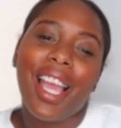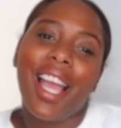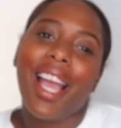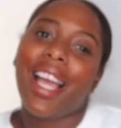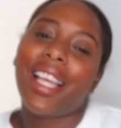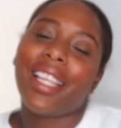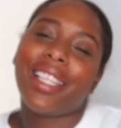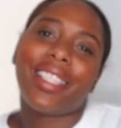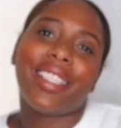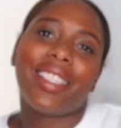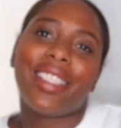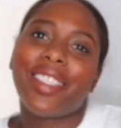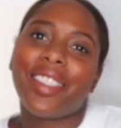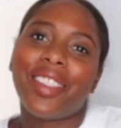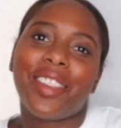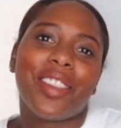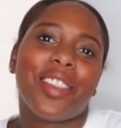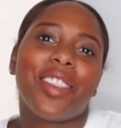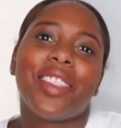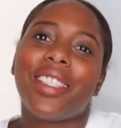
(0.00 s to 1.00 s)
and
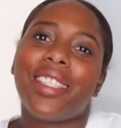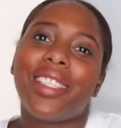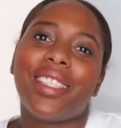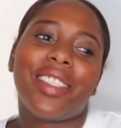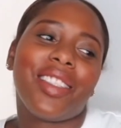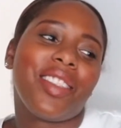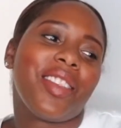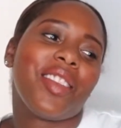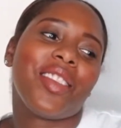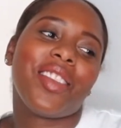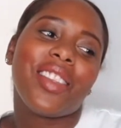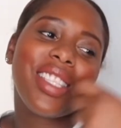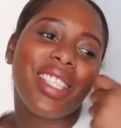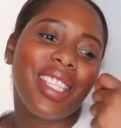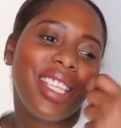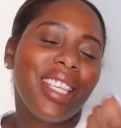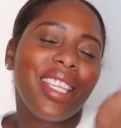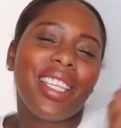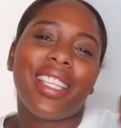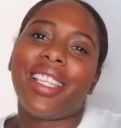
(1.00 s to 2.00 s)
you're just
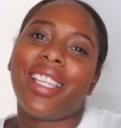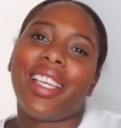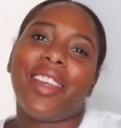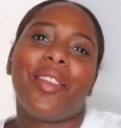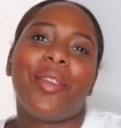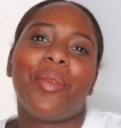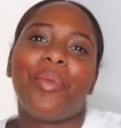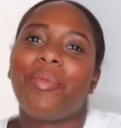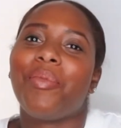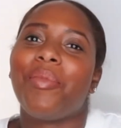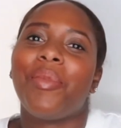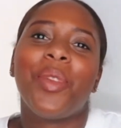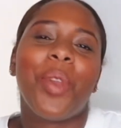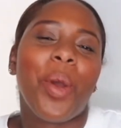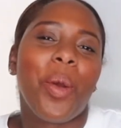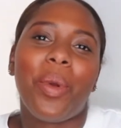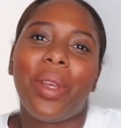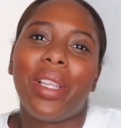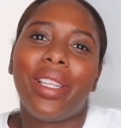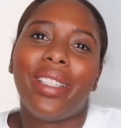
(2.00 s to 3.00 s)
eating it
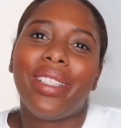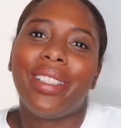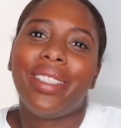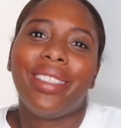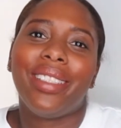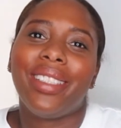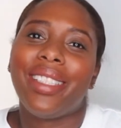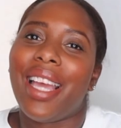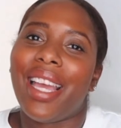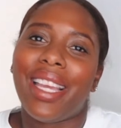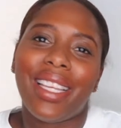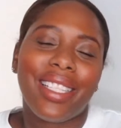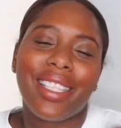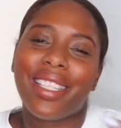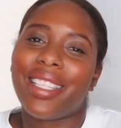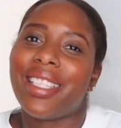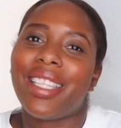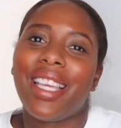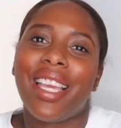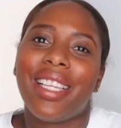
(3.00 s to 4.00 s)
knowing that it
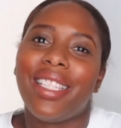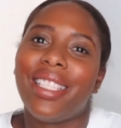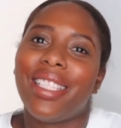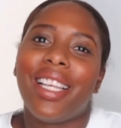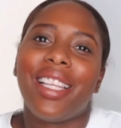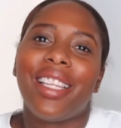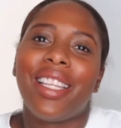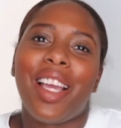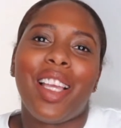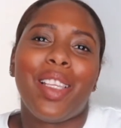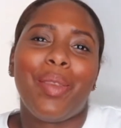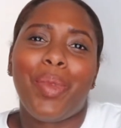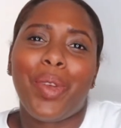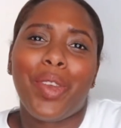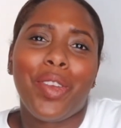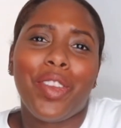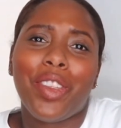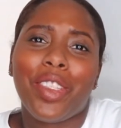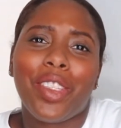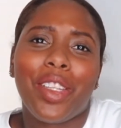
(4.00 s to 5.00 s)
doesn't taste that nice, but
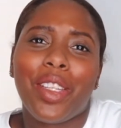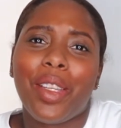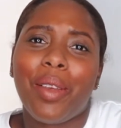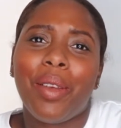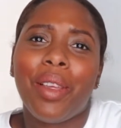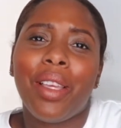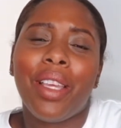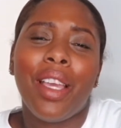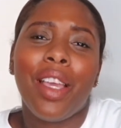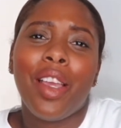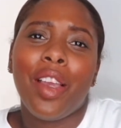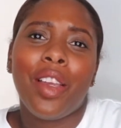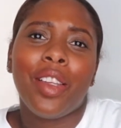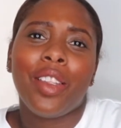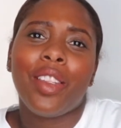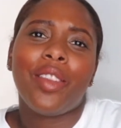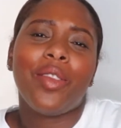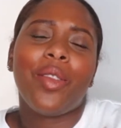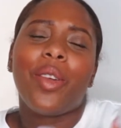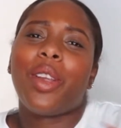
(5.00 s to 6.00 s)
you're
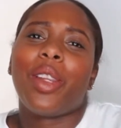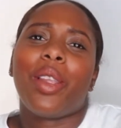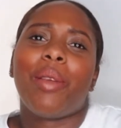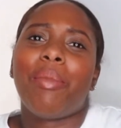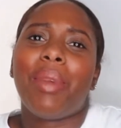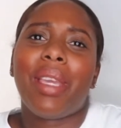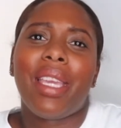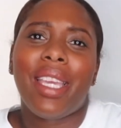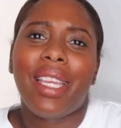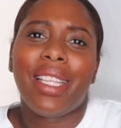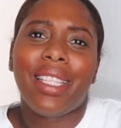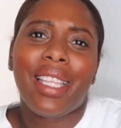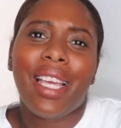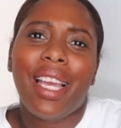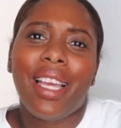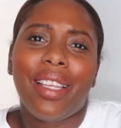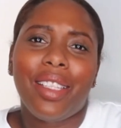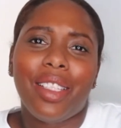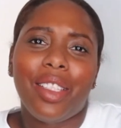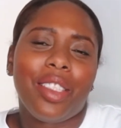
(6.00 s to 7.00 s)
not gonna admit it
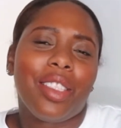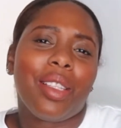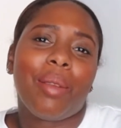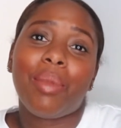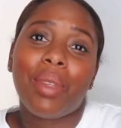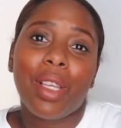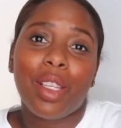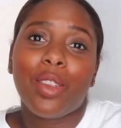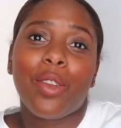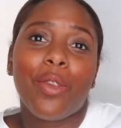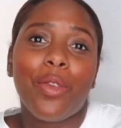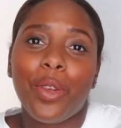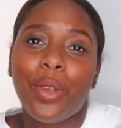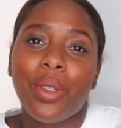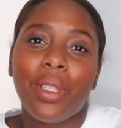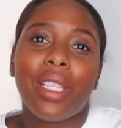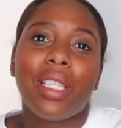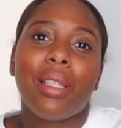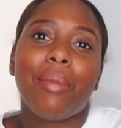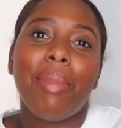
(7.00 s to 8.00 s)
that sometimes your food
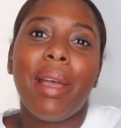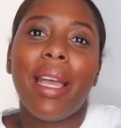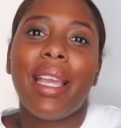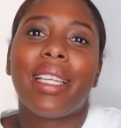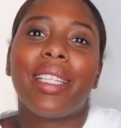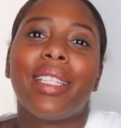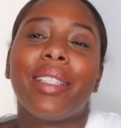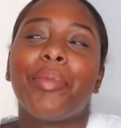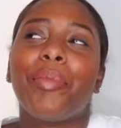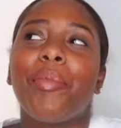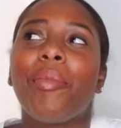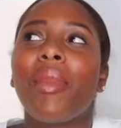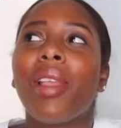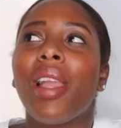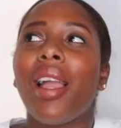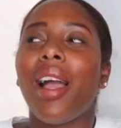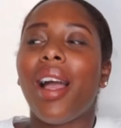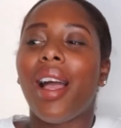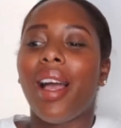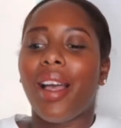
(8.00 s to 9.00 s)
doesn't bang.
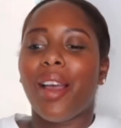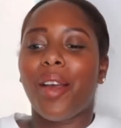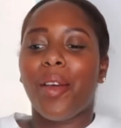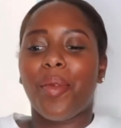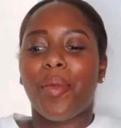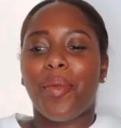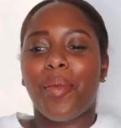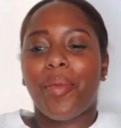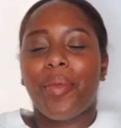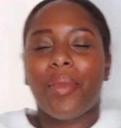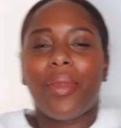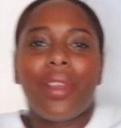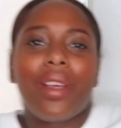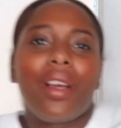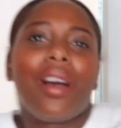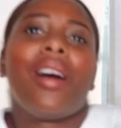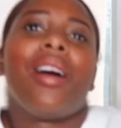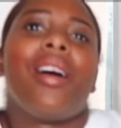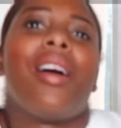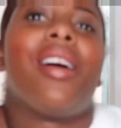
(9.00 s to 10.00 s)

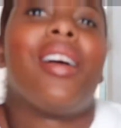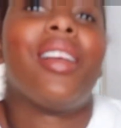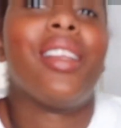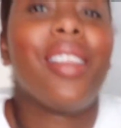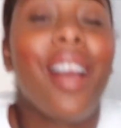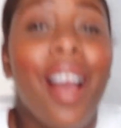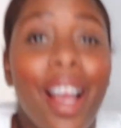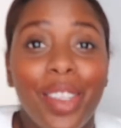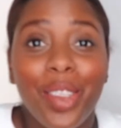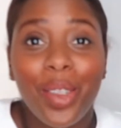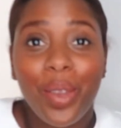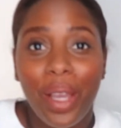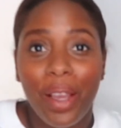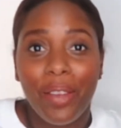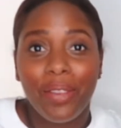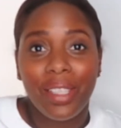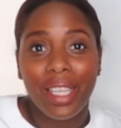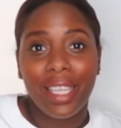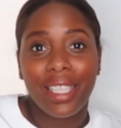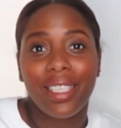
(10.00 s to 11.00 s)
I do
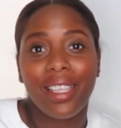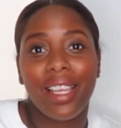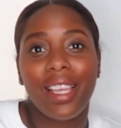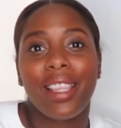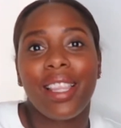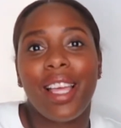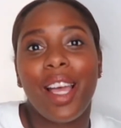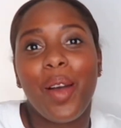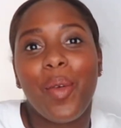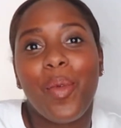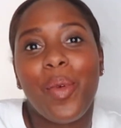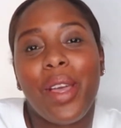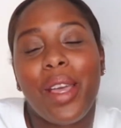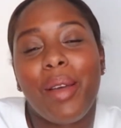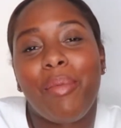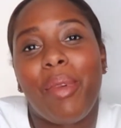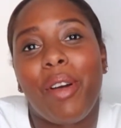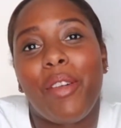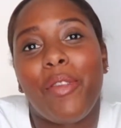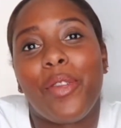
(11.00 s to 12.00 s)
have days like that where
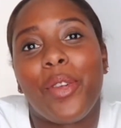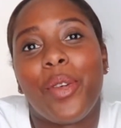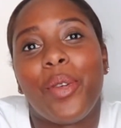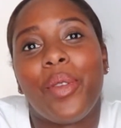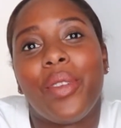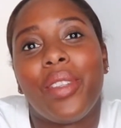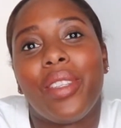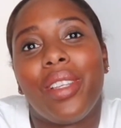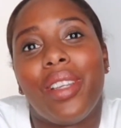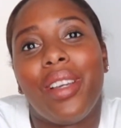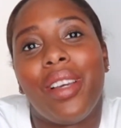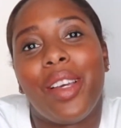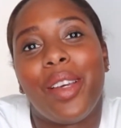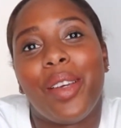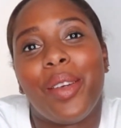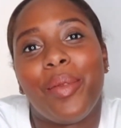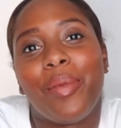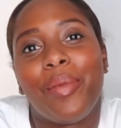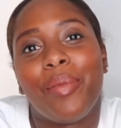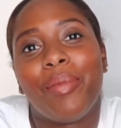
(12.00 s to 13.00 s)
my food
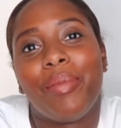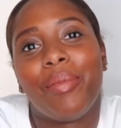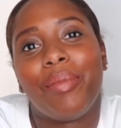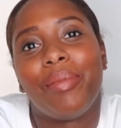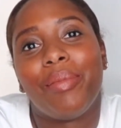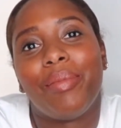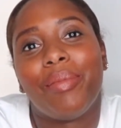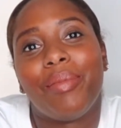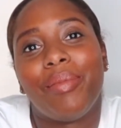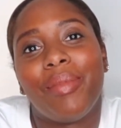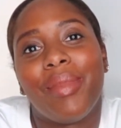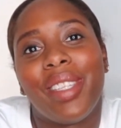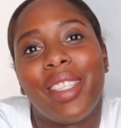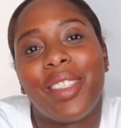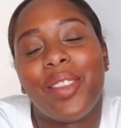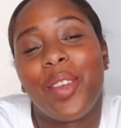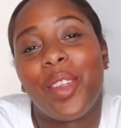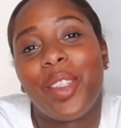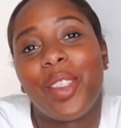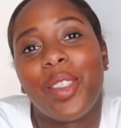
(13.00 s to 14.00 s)
is
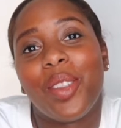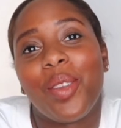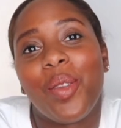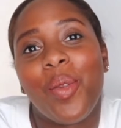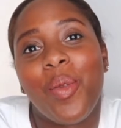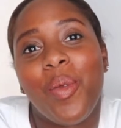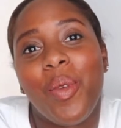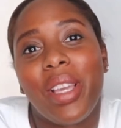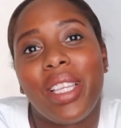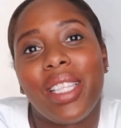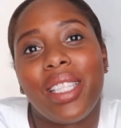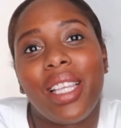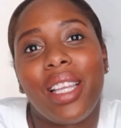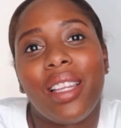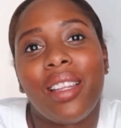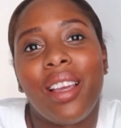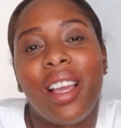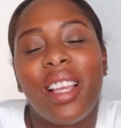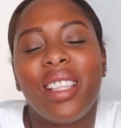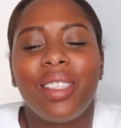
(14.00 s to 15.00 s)
not always that
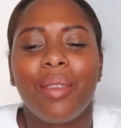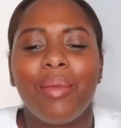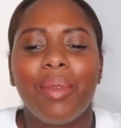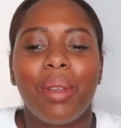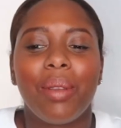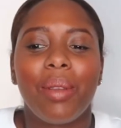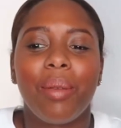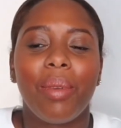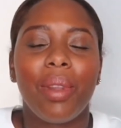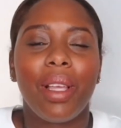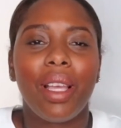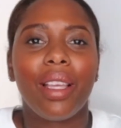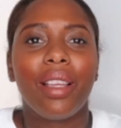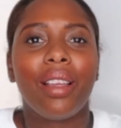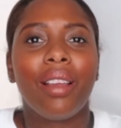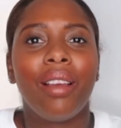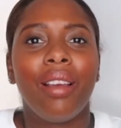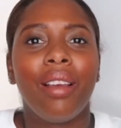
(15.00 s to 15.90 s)
nice. Sometimes I'm like,